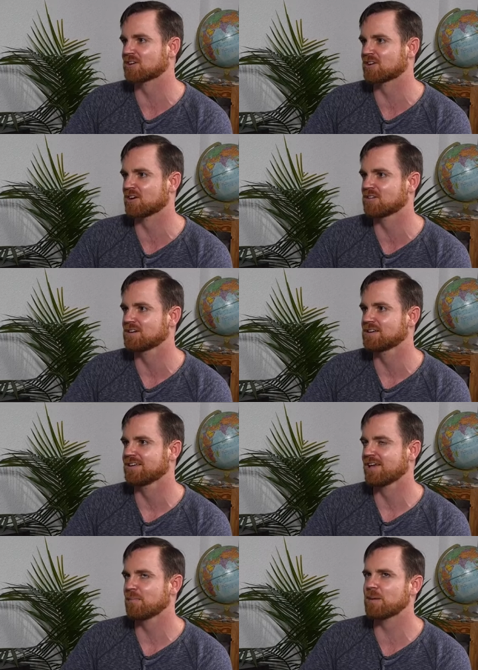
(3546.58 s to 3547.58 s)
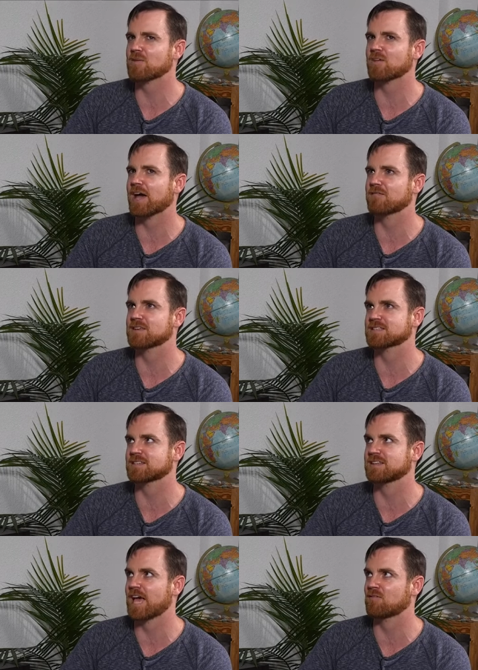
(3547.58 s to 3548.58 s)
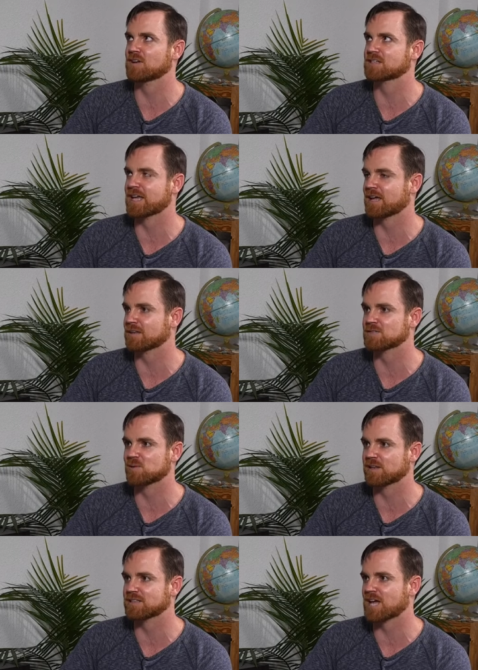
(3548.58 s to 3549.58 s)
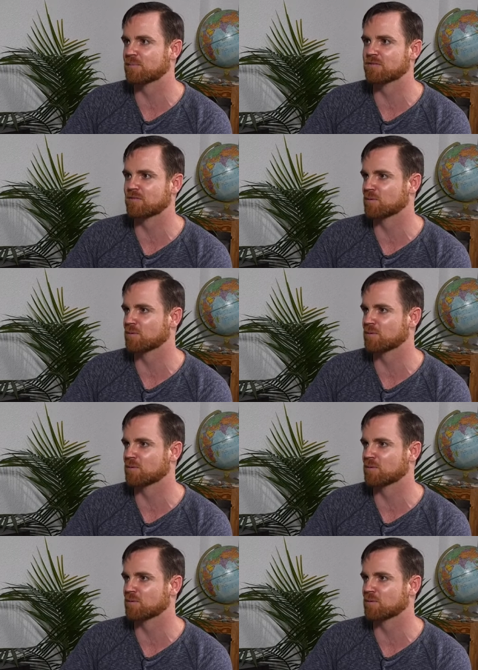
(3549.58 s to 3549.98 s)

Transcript: you know Maybe they'll have these in every executive suite at the top of every